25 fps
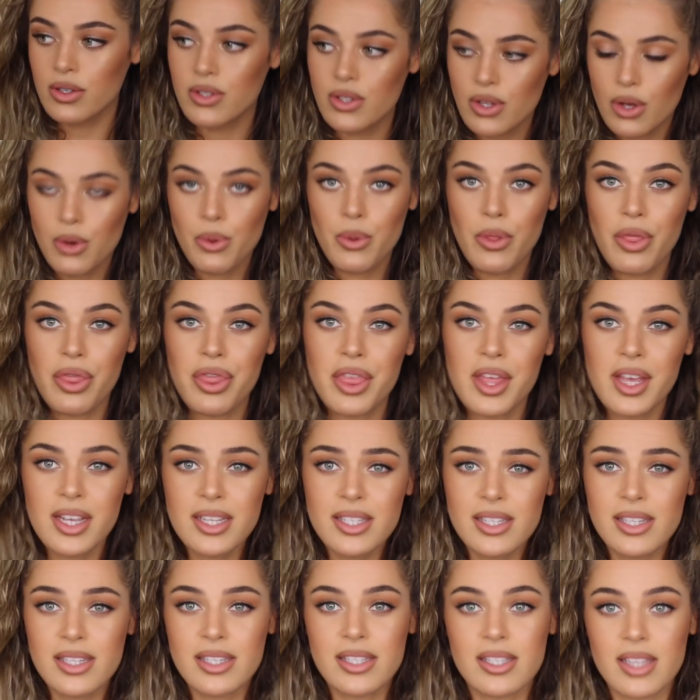So
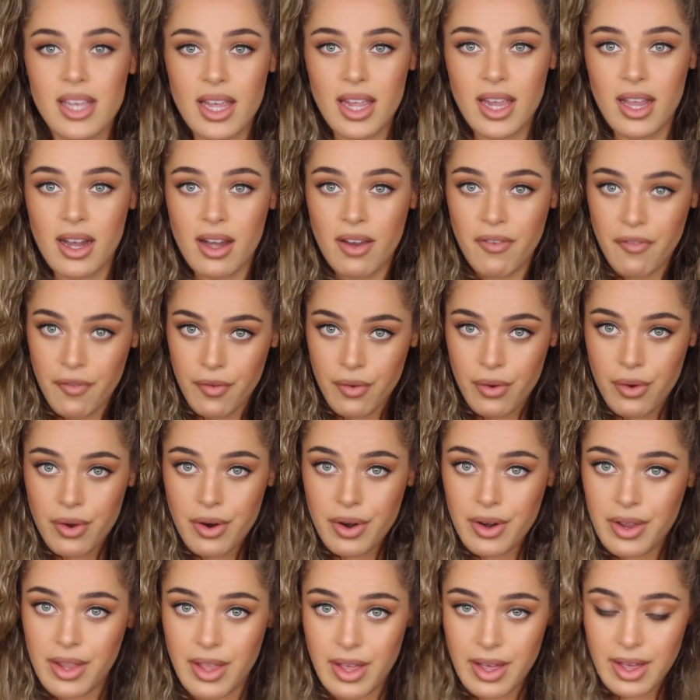this is it
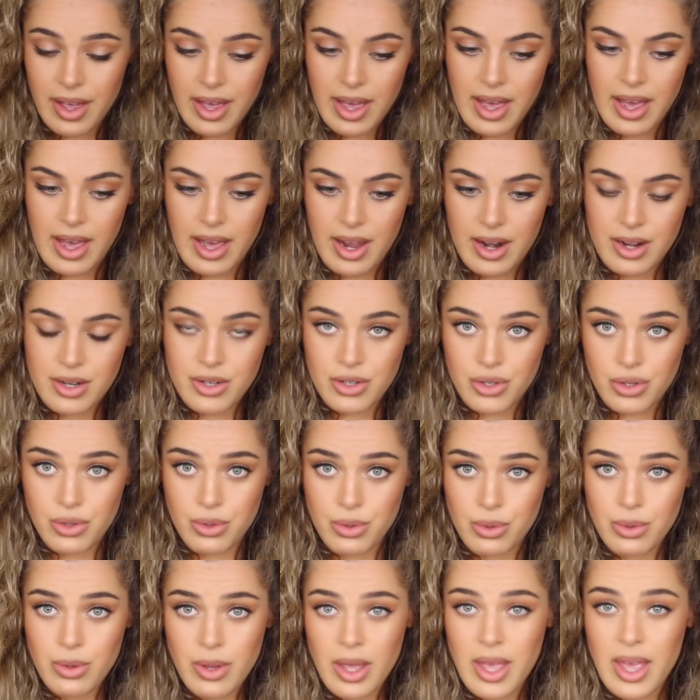for the
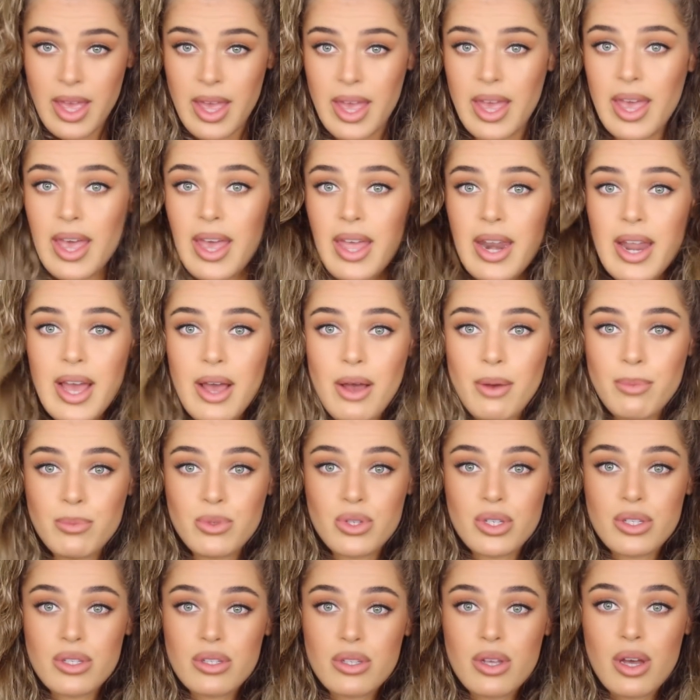hairdo and I'm
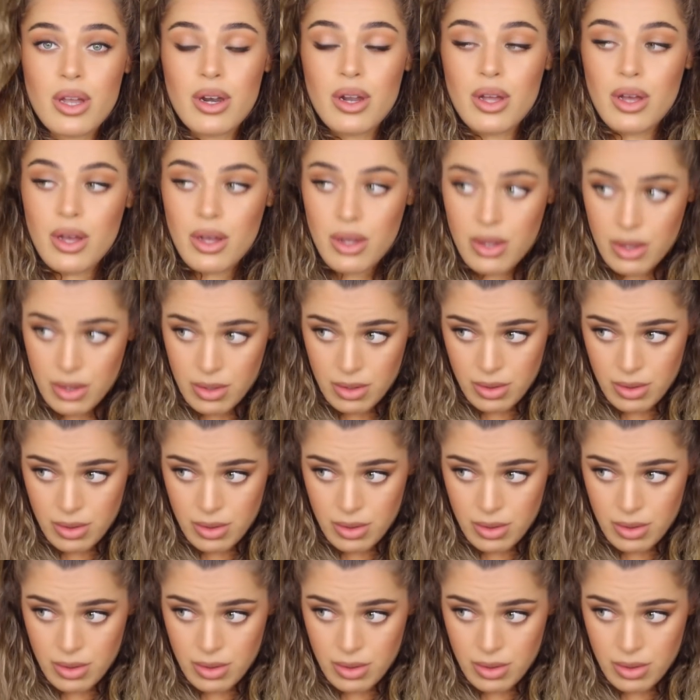just gonna